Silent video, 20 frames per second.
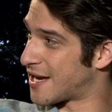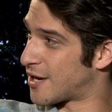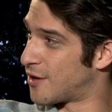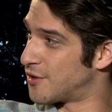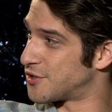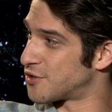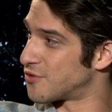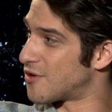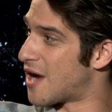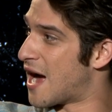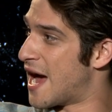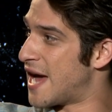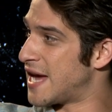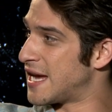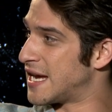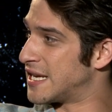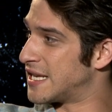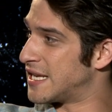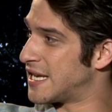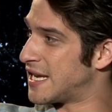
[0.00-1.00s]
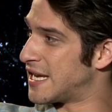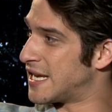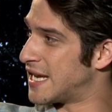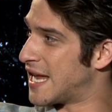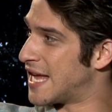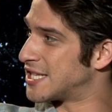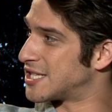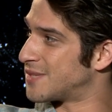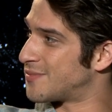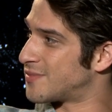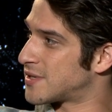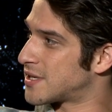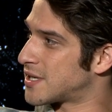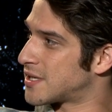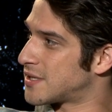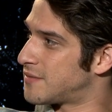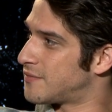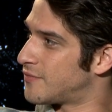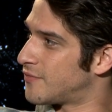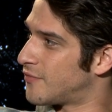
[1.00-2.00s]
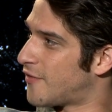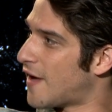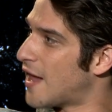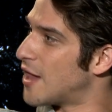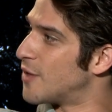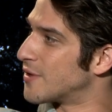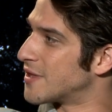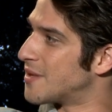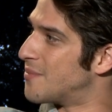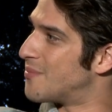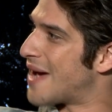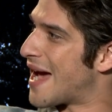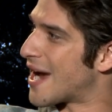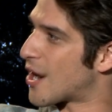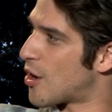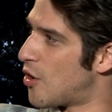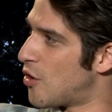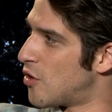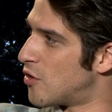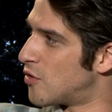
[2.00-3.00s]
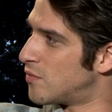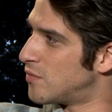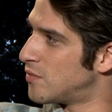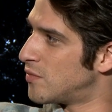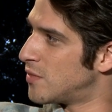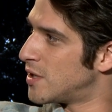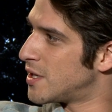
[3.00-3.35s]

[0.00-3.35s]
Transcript: that goes awry and it ends up following them back home